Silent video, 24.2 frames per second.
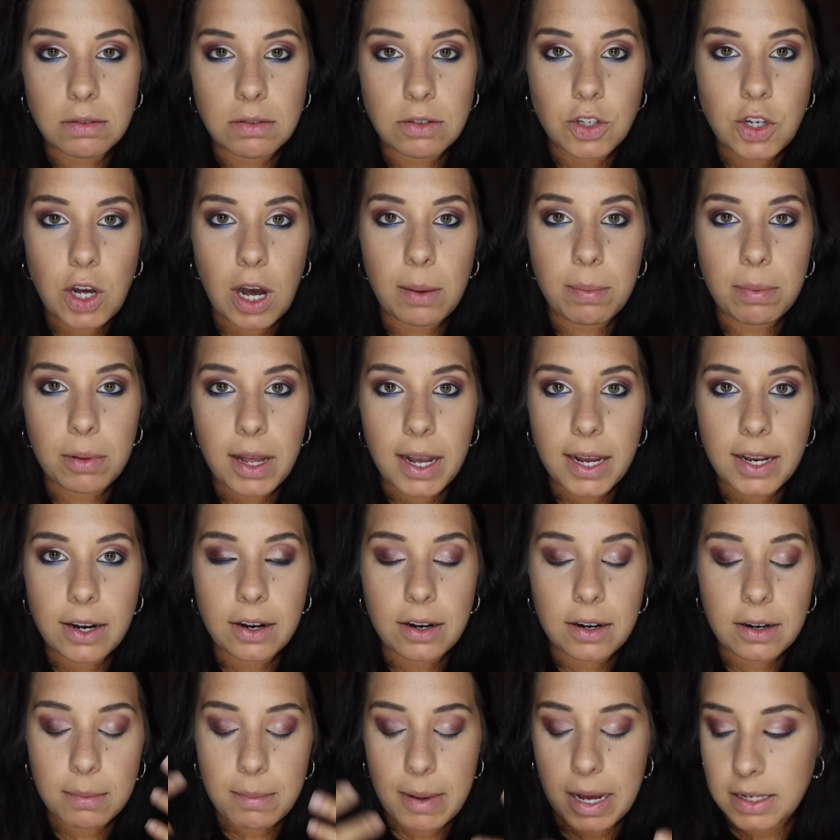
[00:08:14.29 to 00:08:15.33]
top
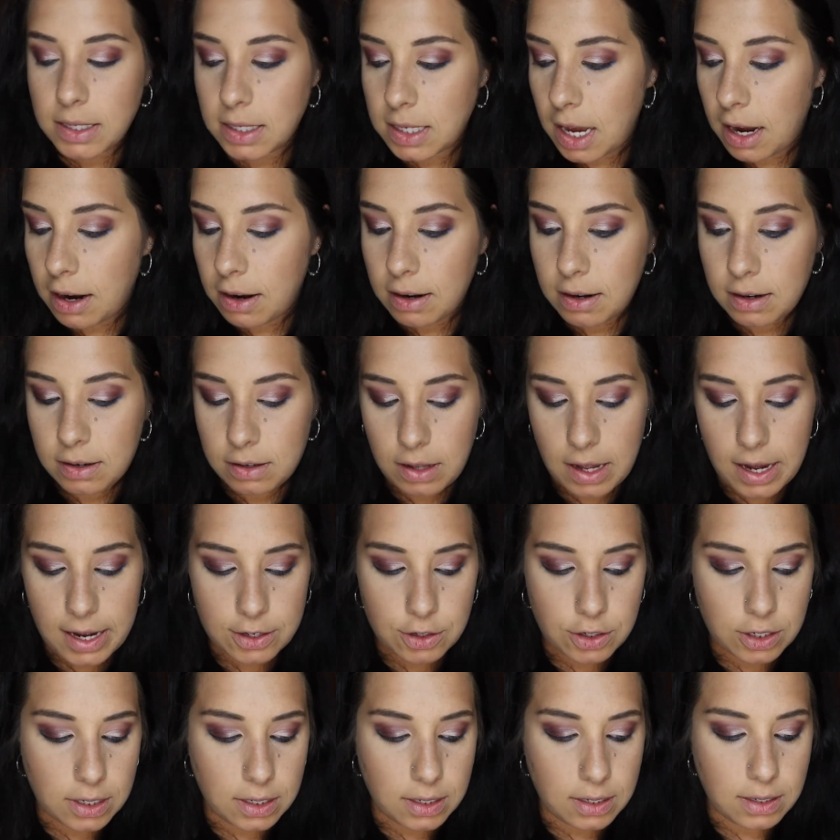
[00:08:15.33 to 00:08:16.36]
liner, mascara,
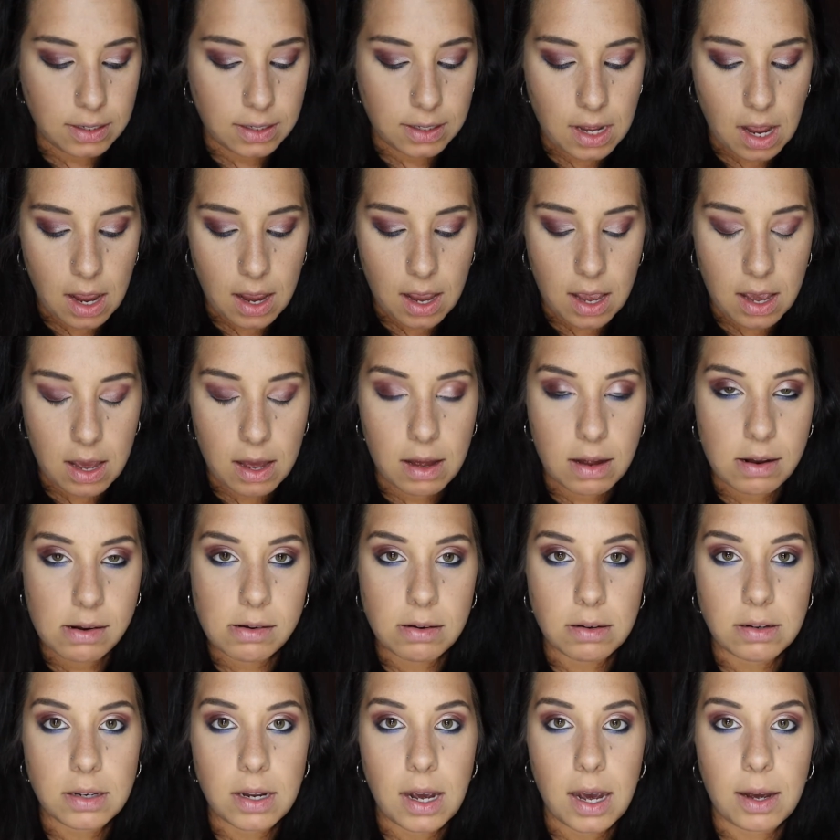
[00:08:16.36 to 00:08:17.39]
lashes,
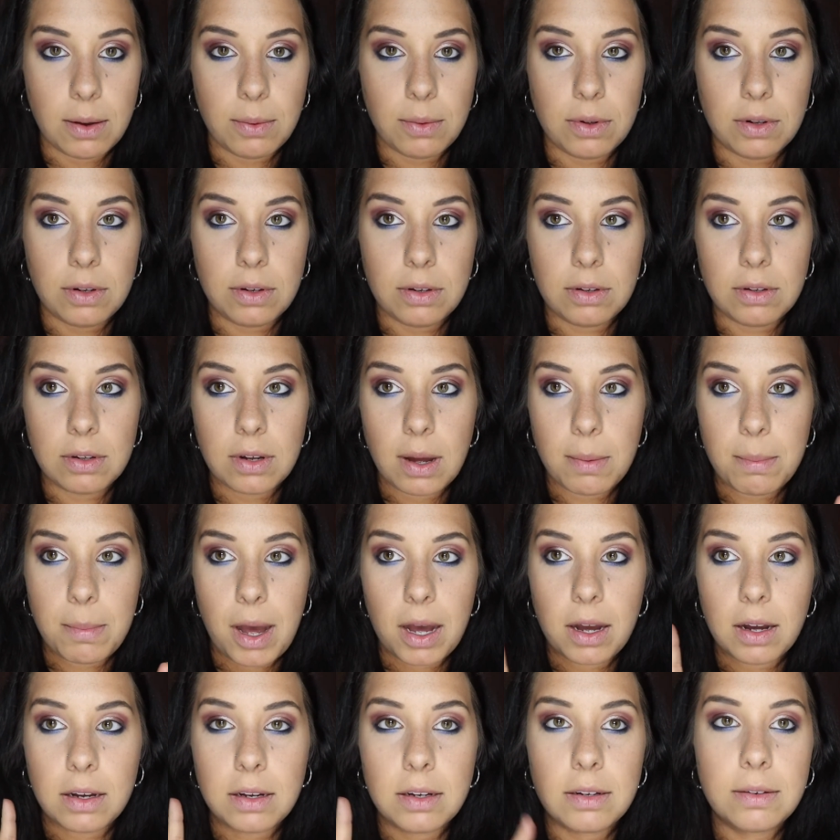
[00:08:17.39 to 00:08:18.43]
and I will come back.